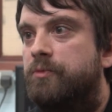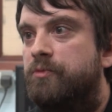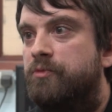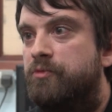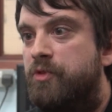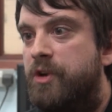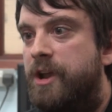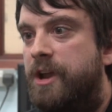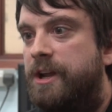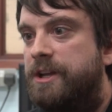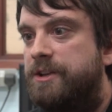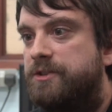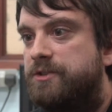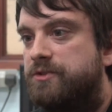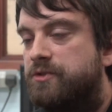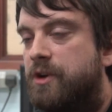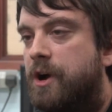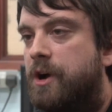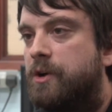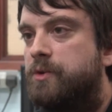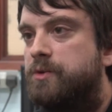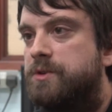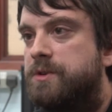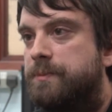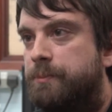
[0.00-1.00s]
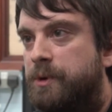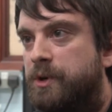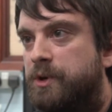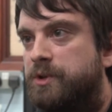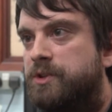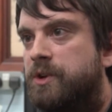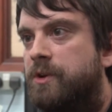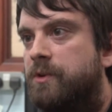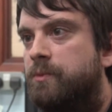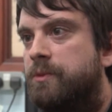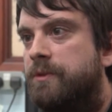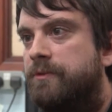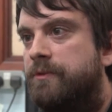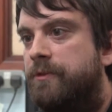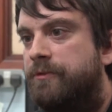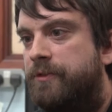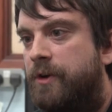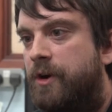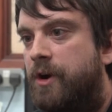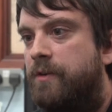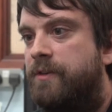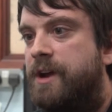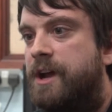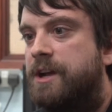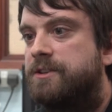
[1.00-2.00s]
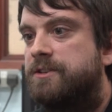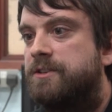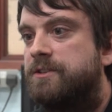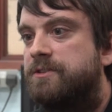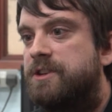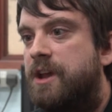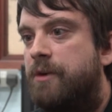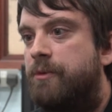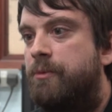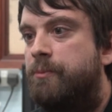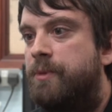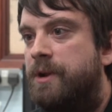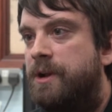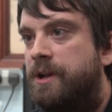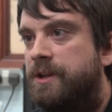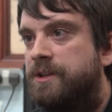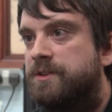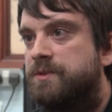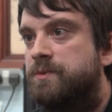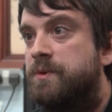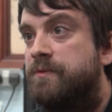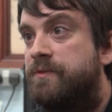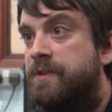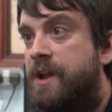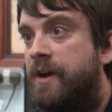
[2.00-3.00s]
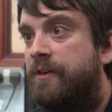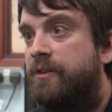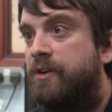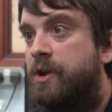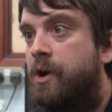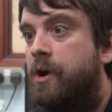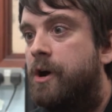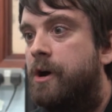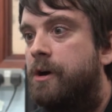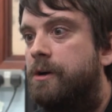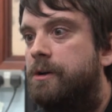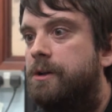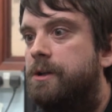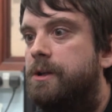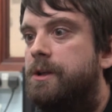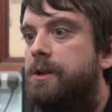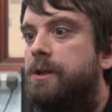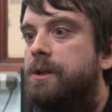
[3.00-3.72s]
really struggle to push on with the five axis capabilities we've now got.